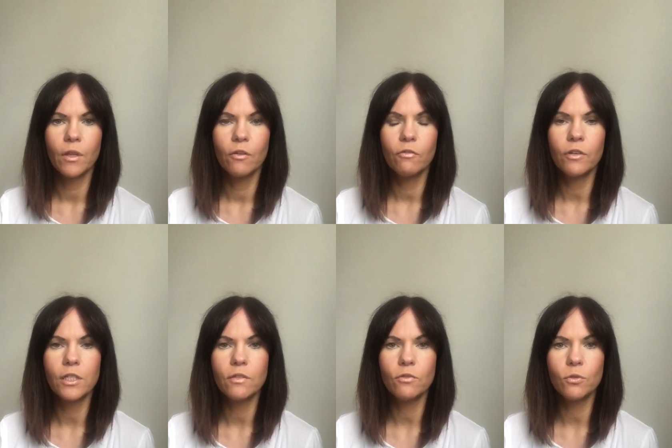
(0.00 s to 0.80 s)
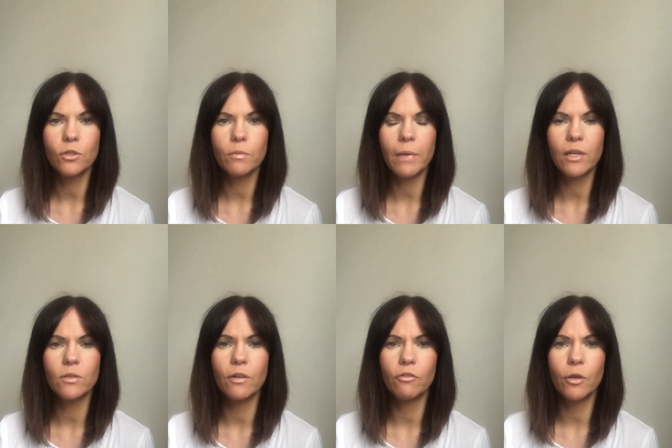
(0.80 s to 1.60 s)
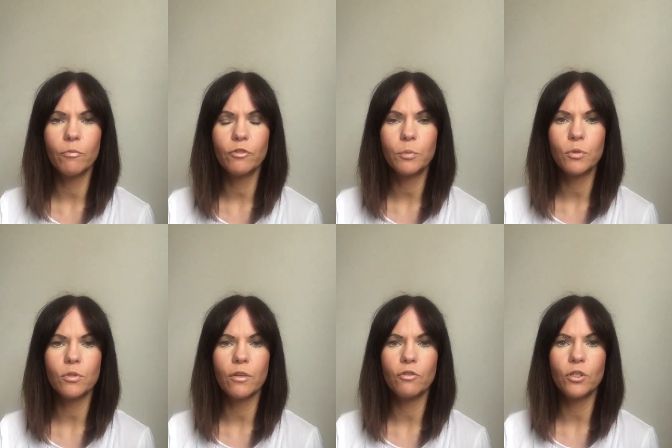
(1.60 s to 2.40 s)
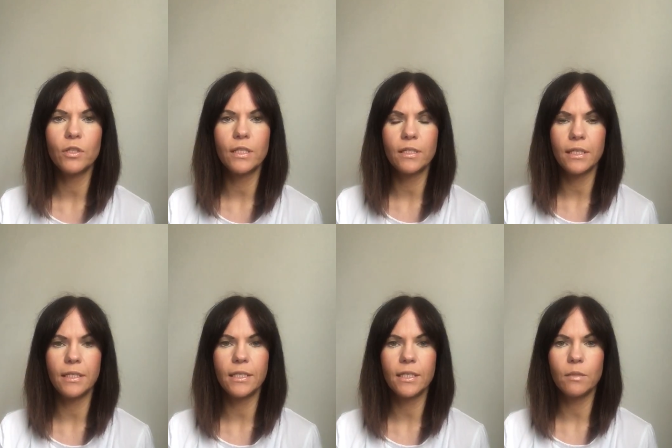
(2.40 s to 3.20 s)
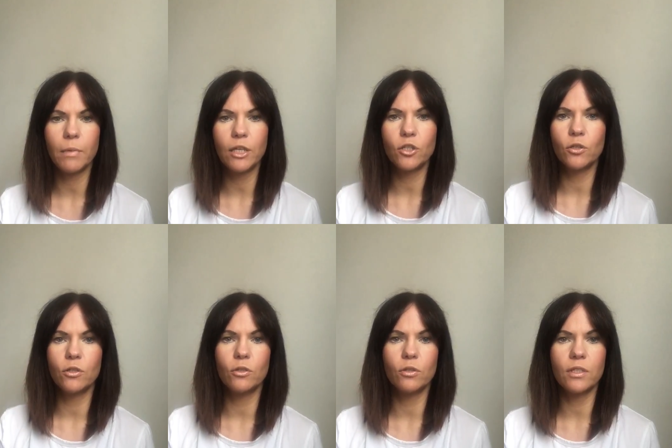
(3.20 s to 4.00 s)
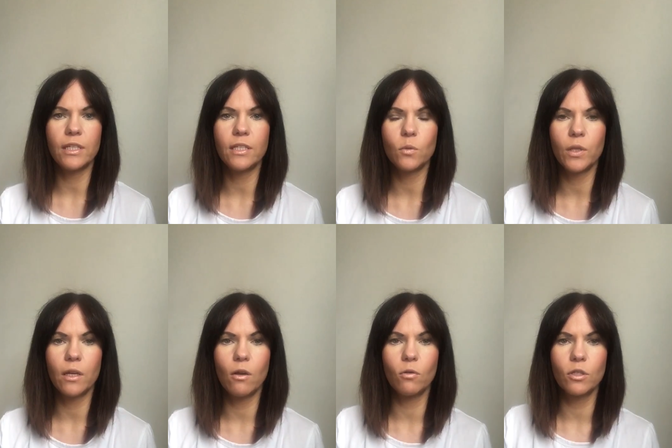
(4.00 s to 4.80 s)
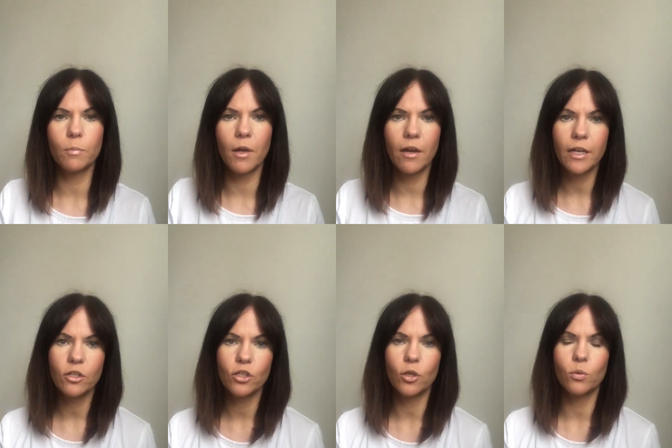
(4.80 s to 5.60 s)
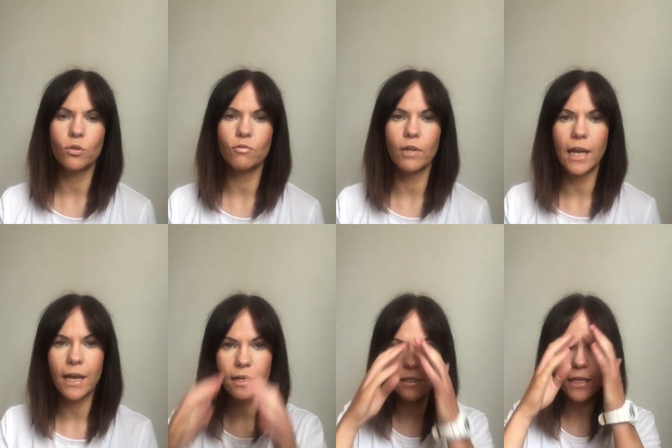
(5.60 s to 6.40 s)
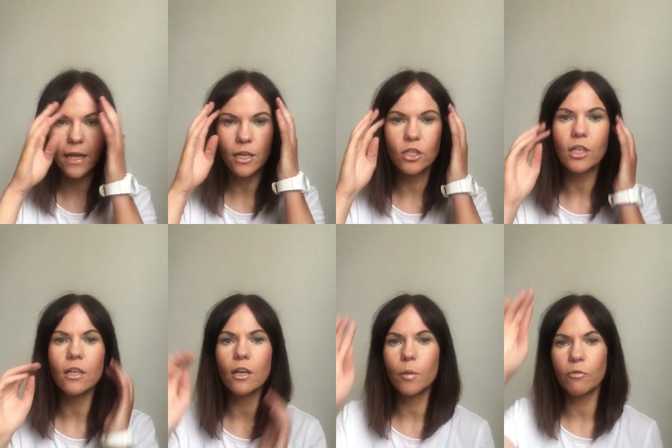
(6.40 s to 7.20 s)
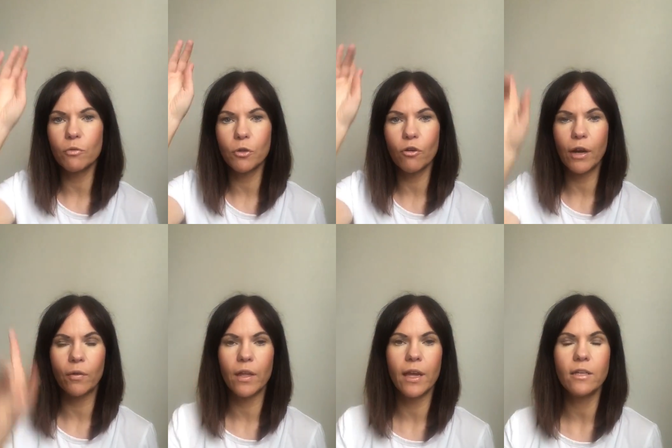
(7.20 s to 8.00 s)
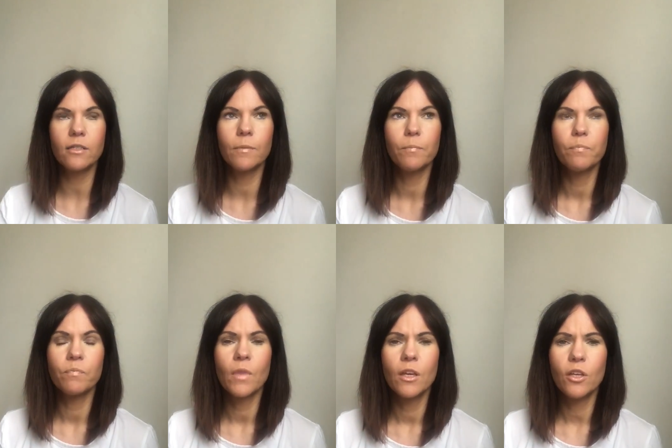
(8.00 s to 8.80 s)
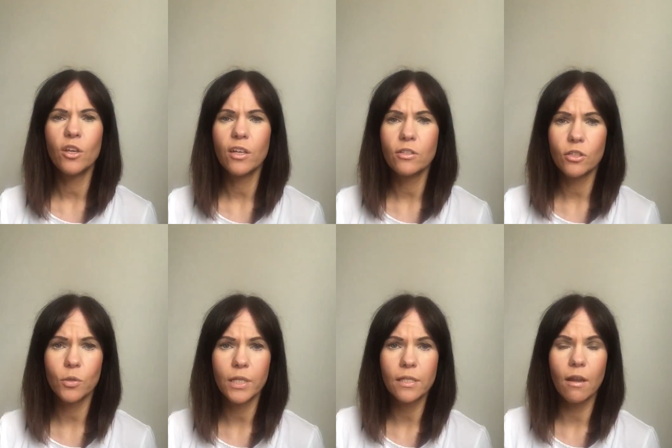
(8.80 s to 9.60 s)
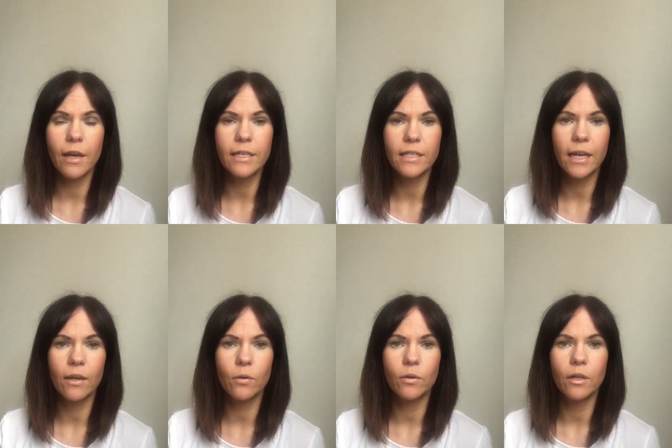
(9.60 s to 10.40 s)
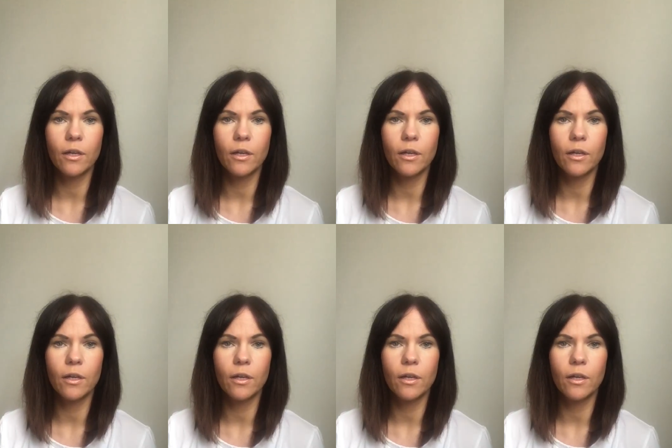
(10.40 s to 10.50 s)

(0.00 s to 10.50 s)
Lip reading: first of all, just make yourself comfortable. So if you do this seated, make sure you're seated with a long spine, shoulders relaxed, energy coming from the crown of the head. You can do this lying down,